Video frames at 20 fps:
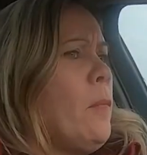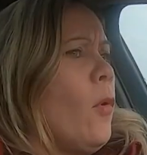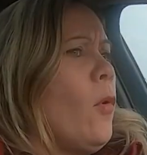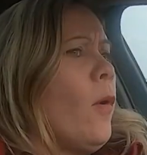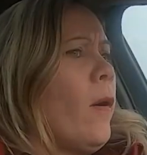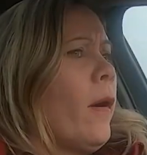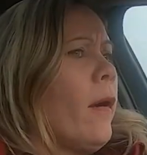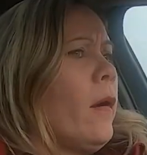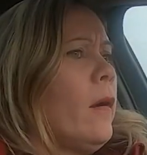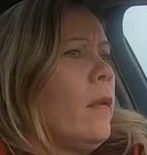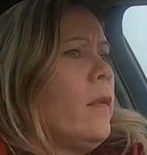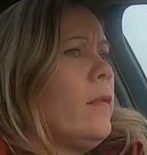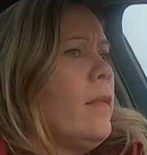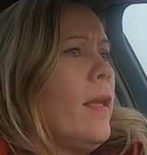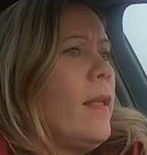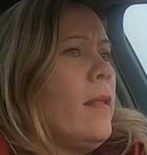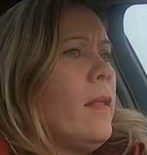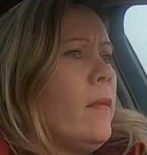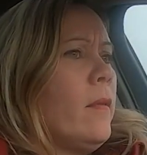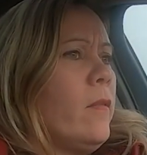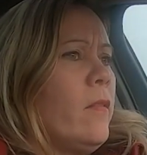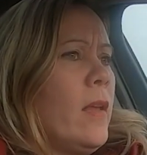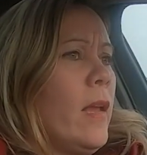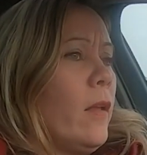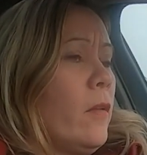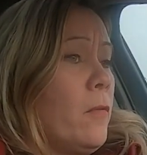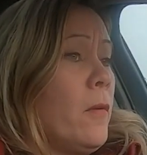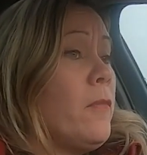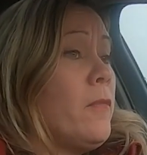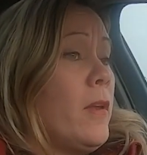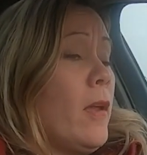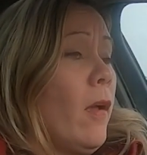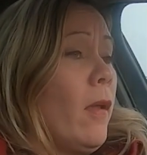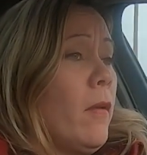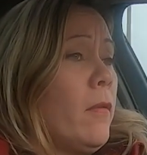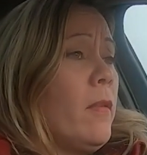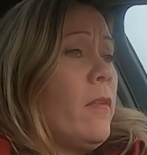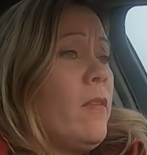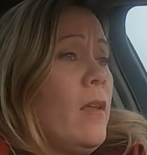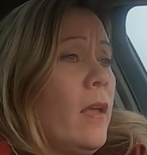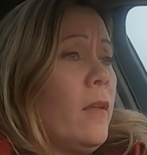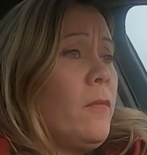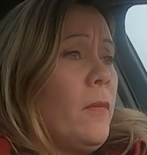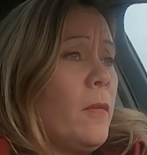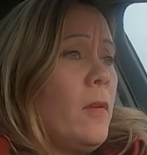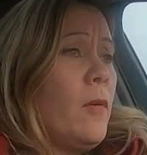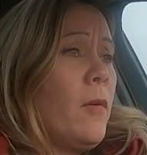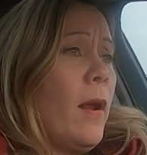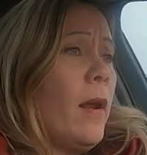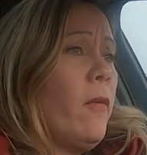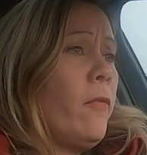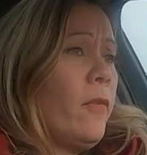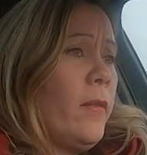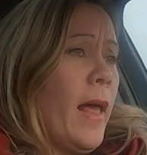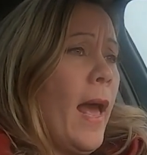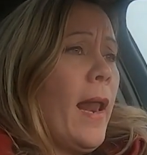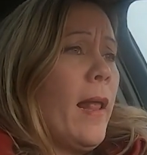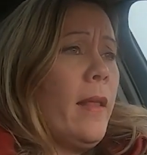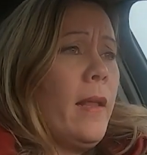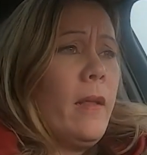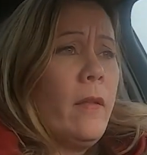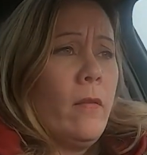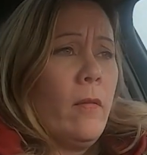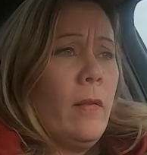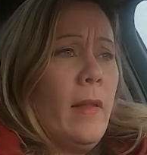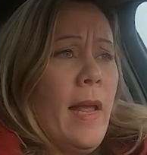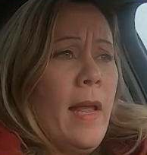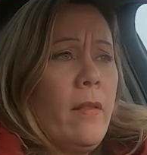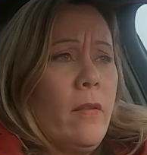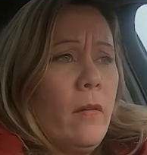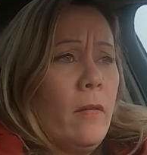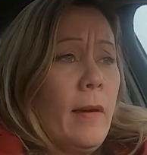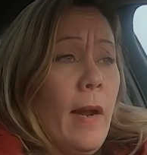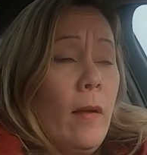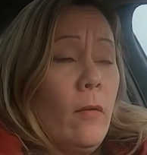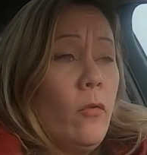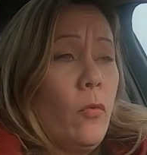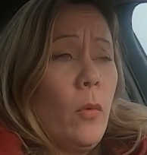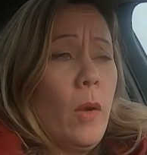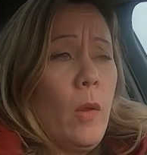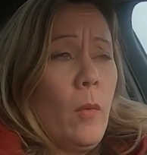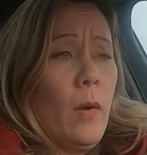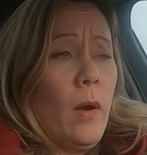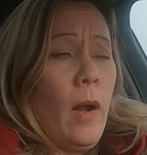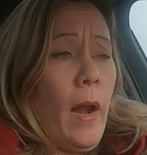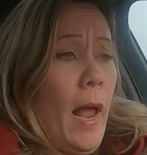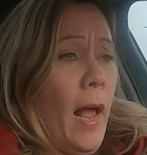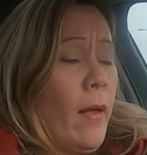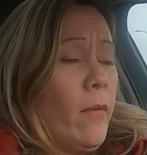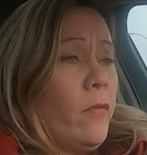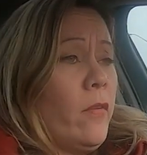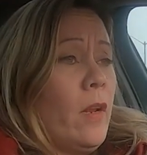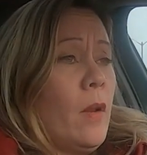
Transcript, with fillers: more than the CX-50, I'll give the CX-50 credit for that. I think it lands at around 21.5